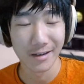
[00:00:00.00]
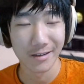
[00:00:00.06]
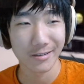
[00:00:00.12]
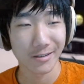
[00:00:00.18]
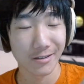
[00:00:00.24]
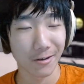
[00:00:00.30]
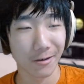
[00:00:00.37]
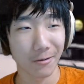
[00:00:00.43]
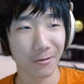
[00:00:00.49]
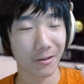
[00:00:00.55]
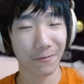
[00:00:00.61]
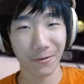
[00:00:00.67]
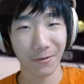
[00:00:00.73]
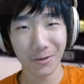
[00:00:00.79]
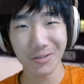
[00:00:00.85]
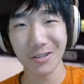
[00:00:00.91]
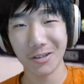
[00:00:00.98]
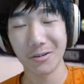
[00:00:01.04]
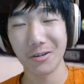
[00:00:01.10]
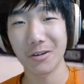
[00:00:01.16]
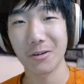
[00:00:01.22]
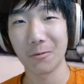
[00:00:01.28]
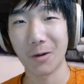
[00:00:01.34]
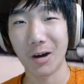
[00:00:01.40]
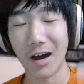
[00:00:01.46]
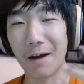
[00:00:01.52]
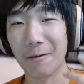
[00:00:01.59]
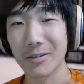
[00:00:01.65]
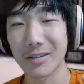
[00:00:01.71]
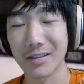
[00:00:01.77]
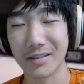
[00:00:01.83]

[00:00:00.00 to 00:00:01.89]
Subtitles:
So the first clue to what I was